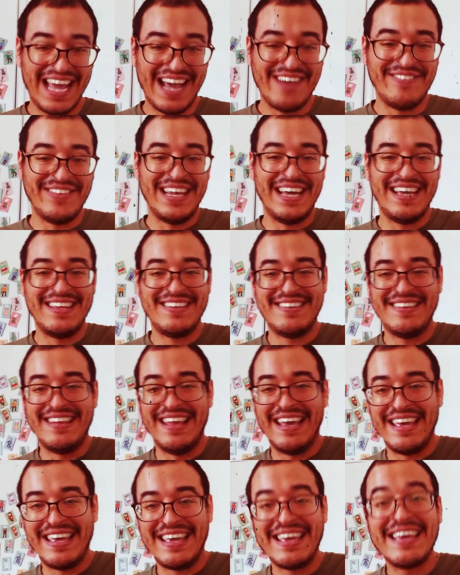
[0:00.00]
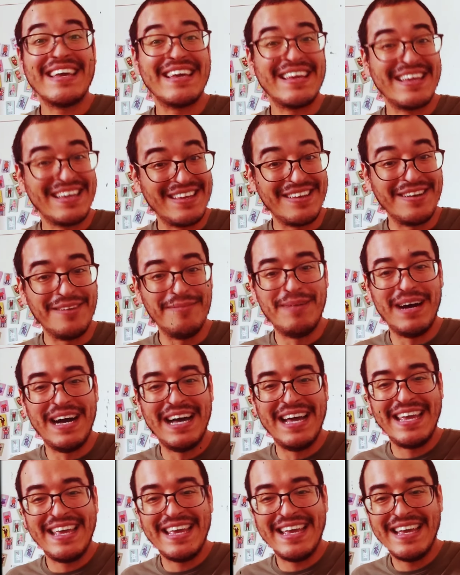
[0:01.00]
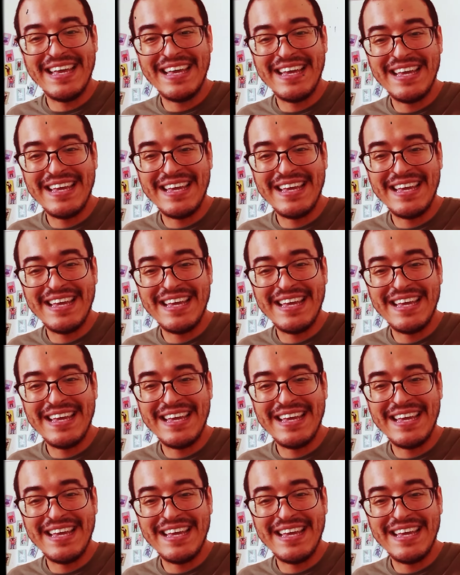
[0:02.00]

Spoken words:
Have a nice day. Goodbye.